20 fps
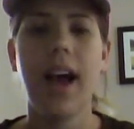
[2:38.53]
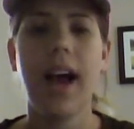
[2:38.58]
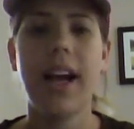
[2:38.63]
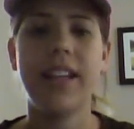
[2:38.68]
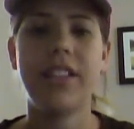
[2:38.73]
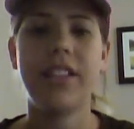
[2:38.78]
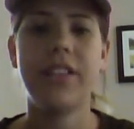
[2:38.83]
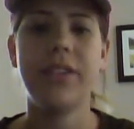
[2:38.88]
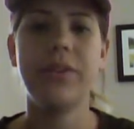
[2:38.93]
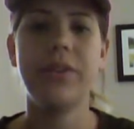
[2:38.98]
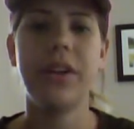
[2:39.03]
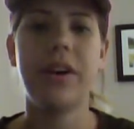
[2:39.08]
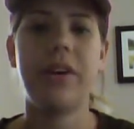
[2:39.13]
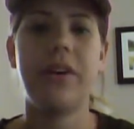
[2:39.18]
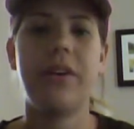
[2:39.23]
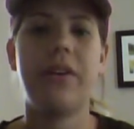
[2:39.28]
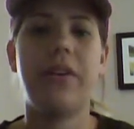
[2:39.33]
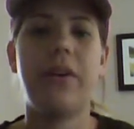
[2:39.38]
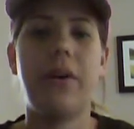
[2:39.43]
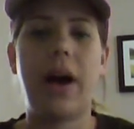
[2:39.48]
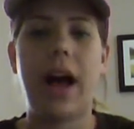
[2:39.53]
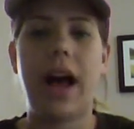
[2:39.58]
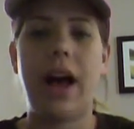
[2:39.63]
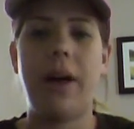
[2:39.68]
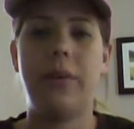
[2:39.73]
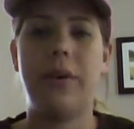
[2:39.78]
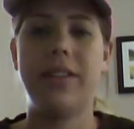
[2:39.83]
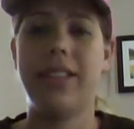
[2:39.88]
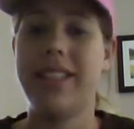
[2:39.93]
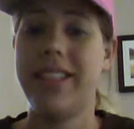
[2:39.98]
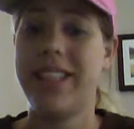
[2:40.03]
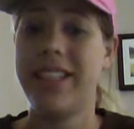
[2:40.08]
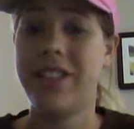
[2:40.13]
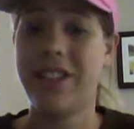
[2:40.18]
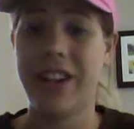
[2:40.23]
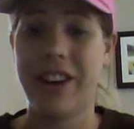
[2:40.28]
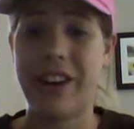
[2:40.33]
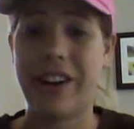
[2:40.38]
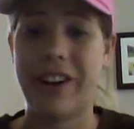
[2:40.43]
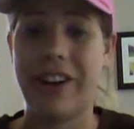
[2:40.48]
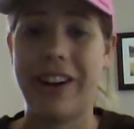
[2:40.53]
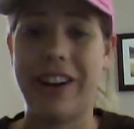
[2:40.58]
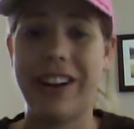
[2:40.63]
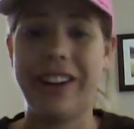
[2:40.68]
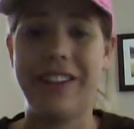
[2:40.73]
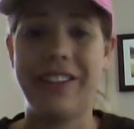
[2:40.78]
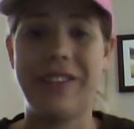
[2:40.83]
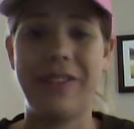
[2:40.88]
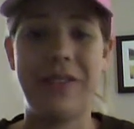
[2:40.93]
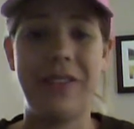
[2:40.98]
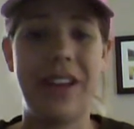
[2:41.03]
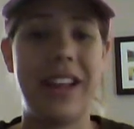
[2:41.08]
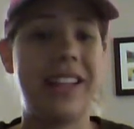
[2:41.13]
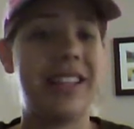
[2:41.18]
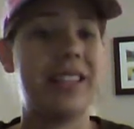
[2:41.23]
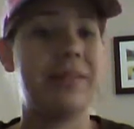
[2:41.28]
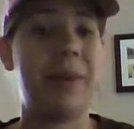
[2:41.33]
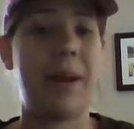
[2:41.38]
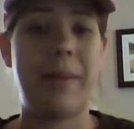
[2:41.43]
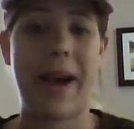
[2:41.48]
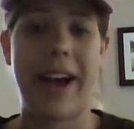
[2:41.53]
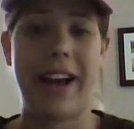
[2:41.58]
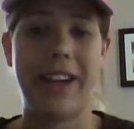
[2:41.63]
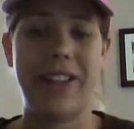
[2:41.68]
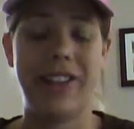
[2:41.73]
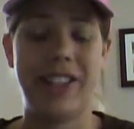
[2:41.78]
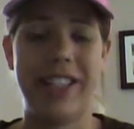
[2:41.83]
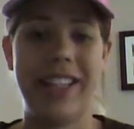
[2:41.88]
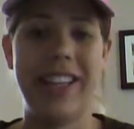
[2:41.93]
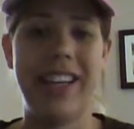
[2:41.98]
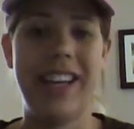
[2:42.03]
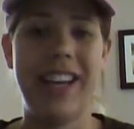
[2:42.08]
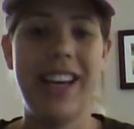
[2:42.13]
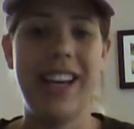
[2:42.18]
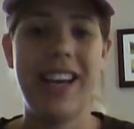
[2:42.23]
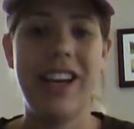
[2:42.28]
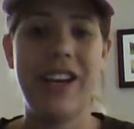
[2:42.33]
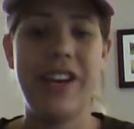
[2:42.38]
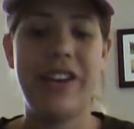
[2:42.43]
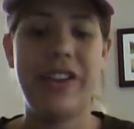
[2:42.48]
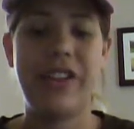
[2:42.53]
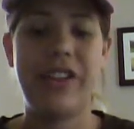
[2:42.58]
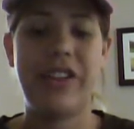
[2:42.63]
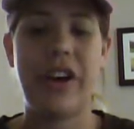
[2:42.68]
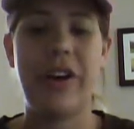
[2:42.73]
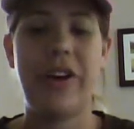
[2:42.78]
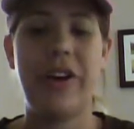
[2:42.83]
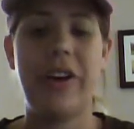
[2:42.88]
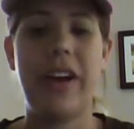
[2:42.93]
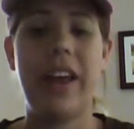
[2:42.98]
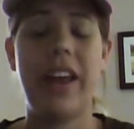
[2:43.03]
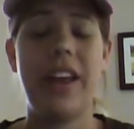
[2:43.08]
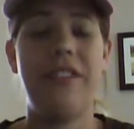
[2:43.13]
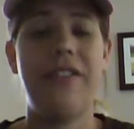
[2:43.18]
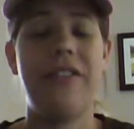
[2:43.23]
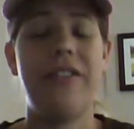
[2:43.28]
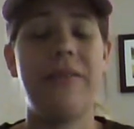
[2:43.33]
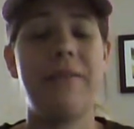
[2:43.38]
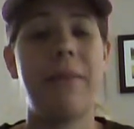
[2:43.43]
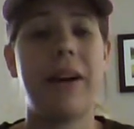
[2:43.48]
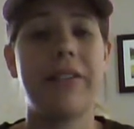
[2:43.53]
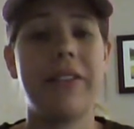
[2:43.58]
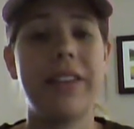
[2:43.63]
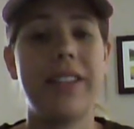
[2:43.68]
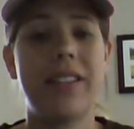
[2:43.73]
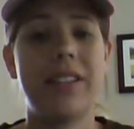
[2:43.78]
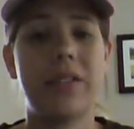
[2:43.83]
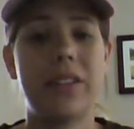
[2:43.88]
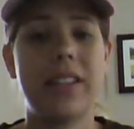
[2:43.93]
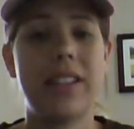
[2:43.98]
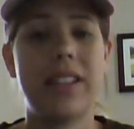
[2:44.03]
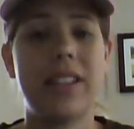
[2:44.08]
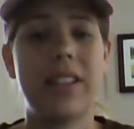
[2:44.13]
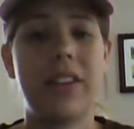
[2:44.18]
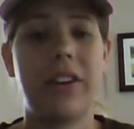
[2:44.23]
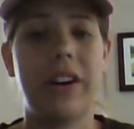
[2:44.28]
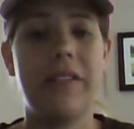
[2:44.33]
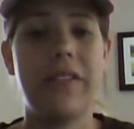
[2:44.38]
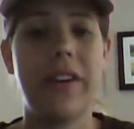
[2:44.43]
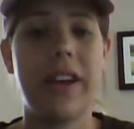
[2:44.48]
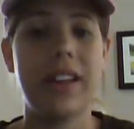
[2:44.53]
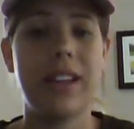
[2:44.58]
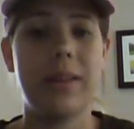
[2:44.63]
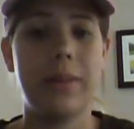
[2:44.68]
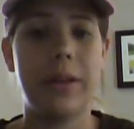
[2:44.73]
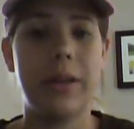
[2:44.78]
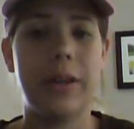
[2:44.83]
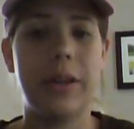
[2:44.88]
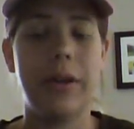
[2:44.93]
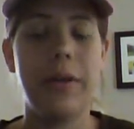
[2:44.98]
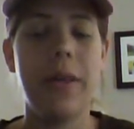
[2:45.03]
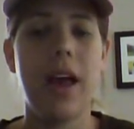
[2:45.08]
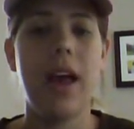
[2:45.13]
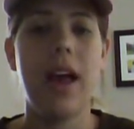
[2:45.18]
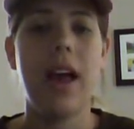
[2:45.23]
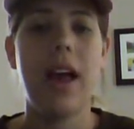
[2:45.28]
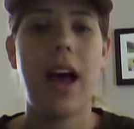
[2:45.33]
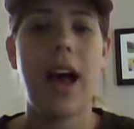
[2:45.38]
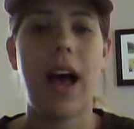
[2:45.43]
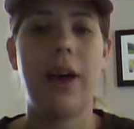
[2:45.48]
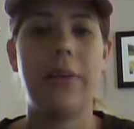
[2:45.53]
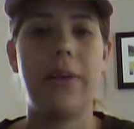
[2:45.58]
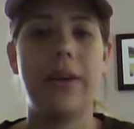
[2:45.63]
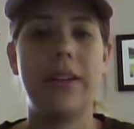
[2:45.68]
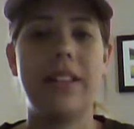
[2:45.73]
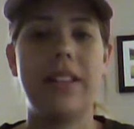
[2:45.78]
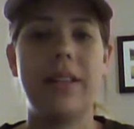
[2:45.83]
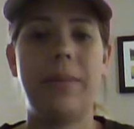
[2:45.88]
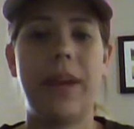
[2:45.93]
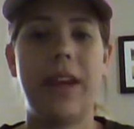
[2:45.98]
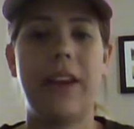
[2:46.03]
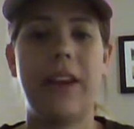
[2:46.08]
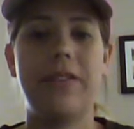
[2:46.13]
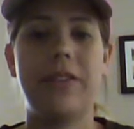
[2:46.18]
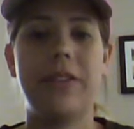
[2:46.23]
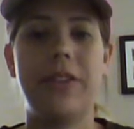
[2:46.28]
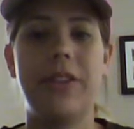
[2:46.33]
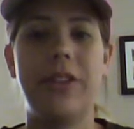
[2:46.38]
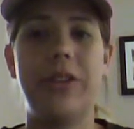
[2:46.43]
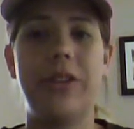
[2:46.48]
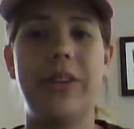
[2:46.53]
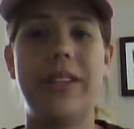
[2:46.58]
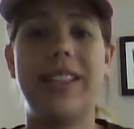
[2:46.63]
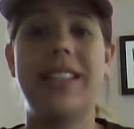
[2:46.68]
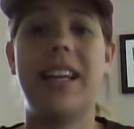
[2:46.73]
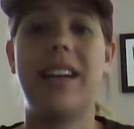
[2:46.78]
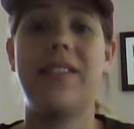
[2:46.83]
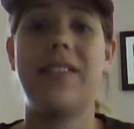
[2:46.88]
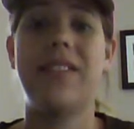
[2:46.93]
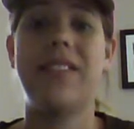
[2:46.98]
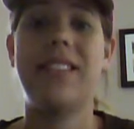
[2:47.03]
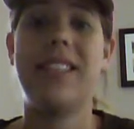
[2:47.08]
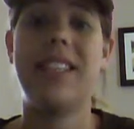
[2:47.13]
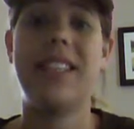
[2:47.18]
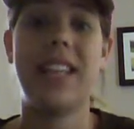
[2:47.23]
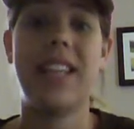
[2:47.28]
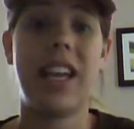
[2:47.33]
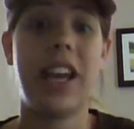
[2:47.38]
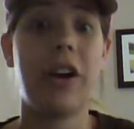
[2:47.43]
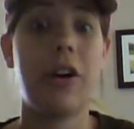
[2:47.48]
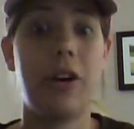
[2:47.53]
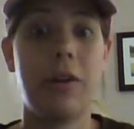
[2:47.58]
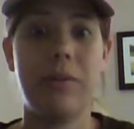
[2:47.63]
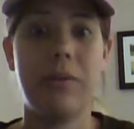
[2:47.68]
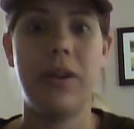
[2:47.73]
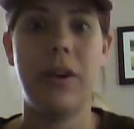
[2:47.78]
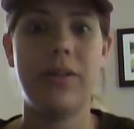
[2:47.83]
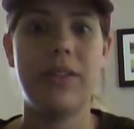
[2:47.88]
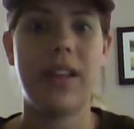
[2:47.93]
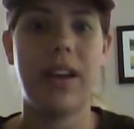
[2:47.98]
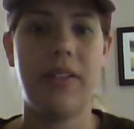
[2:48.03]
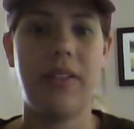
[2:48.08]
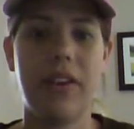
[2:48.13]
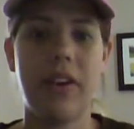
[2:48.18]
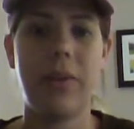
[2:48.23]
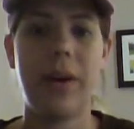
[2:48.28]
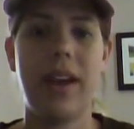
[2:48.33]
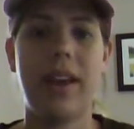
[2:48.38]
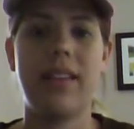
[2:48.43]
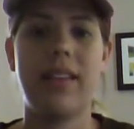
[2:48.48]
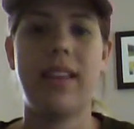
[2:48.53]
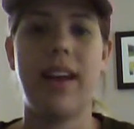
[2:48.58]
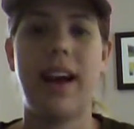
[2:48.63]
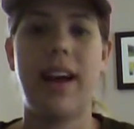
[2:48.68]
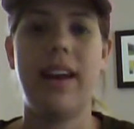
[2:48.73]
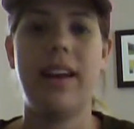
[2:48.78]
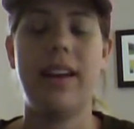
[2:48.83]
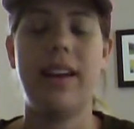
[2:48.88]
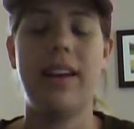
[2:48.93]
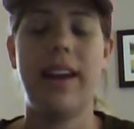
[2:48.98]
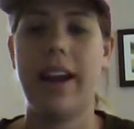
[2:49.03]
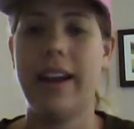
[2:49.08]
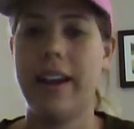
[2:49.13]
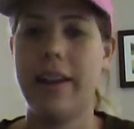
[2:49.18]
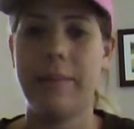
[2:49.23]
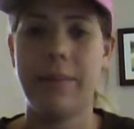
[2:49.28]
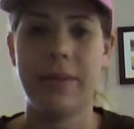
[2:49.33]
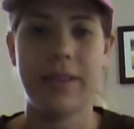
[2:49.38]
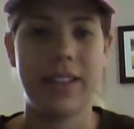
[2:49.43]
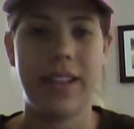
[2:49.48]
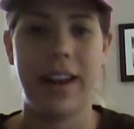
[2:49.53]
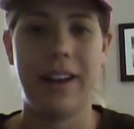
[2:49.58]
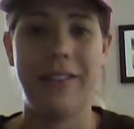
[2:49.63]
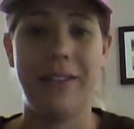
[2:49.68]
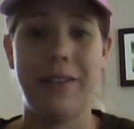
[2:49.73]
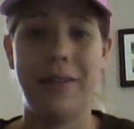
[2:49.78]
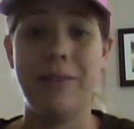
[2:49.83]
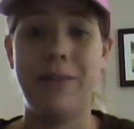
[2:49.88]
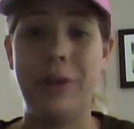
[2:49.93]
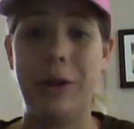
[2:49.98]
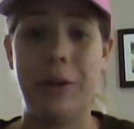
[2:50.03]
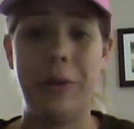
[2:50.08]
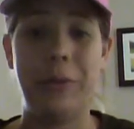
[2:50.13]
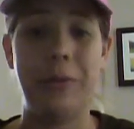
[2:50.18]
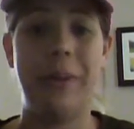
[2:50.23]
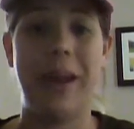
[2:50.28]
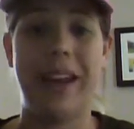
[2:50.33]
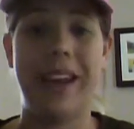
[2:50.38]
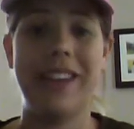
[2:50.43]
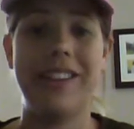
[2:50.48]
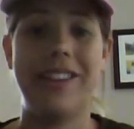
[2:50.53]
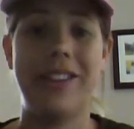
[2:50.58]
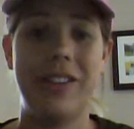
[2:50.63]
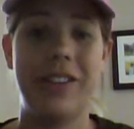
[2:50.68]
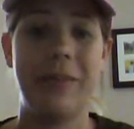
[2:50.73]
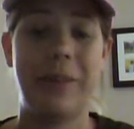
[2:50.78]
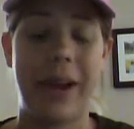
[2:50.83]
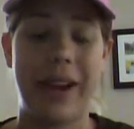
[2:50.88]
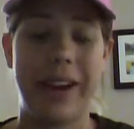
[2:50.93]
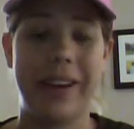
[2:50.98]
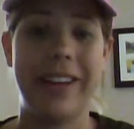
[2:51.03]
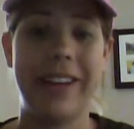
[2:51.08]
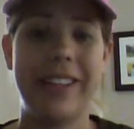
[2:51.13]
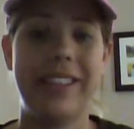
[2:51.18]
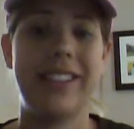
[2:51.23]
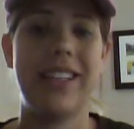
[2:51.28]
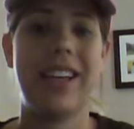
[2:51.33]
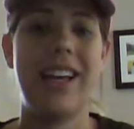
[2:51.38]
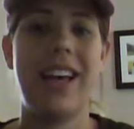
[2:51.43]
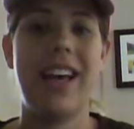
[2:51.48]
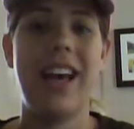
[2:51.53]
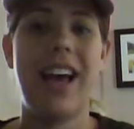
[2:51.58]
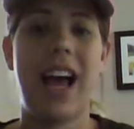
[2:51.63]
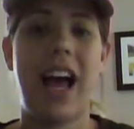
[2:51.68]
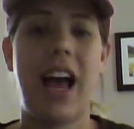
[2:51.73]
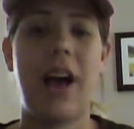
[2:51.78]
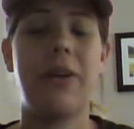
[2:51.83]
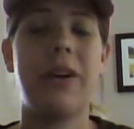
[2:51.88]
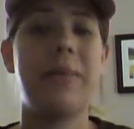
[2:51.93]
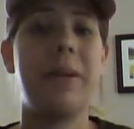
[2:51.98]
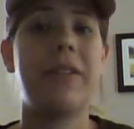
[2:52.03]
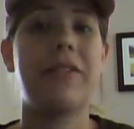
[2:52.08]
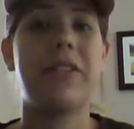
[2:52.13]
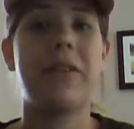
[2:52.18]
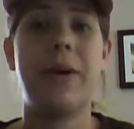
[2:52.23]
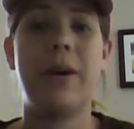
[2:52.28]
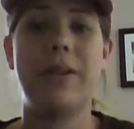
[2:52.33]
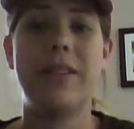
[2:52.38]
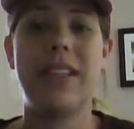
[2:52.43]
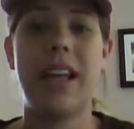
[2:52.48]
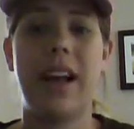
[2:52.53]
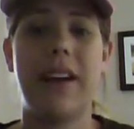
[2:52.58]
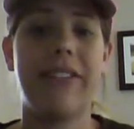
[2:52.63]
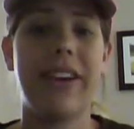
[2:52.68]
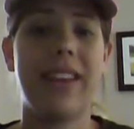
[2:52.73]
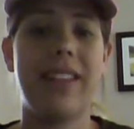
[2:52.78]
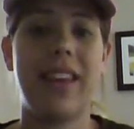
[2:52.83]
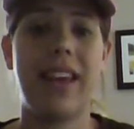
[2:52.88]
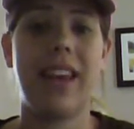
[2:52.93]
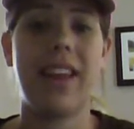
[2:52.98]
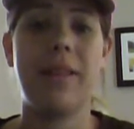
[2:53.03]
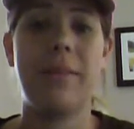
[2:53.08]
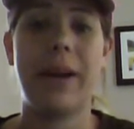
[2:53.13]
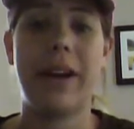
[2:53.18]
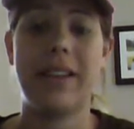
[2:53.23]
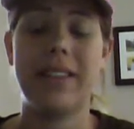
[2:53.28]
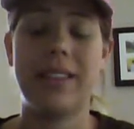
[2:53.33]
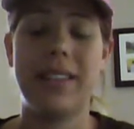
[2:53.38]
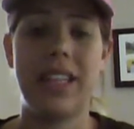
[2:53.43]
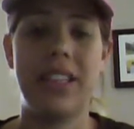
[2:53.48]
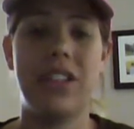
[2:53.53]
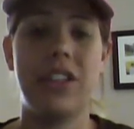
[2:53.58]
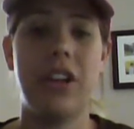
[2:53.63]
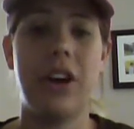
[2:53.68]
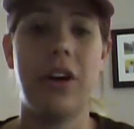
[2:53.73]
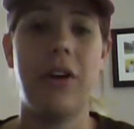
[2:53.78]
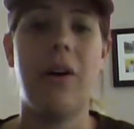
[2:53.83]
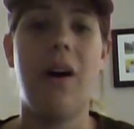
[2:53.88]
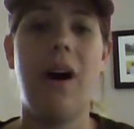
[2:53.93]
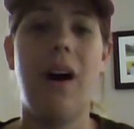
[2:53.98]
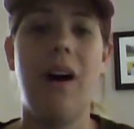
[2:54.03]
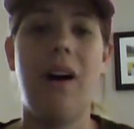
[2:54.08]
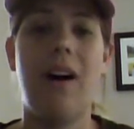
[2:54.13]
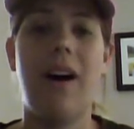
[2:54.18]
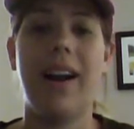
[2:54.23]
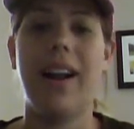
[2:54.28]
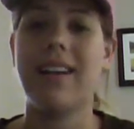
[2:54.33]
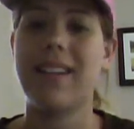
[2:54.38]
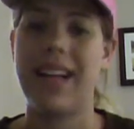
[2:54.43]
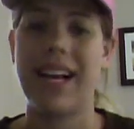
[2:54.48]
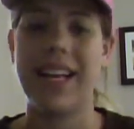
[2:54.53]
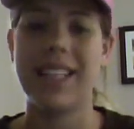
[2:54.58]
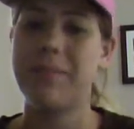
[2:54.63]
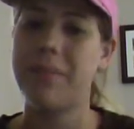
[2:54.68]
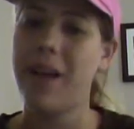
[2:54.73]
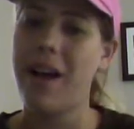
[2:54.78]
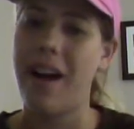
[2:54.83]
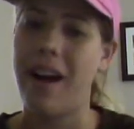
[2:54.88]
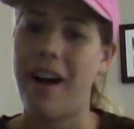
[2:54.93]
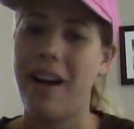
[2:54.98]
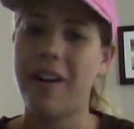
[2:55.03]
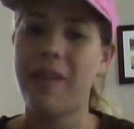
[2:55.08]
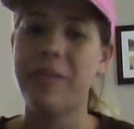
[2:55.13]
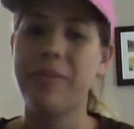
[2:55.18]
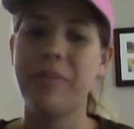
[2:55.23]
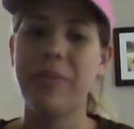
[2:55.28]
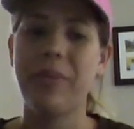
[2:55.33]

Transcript: I do know I want to teach kindergarten. It's my passion. So if my resources are available, I want to be able to, instead of sending home notes every week that 90% of them don't make it to the parent, I want to be able to post everything the parents need to know on a class blog.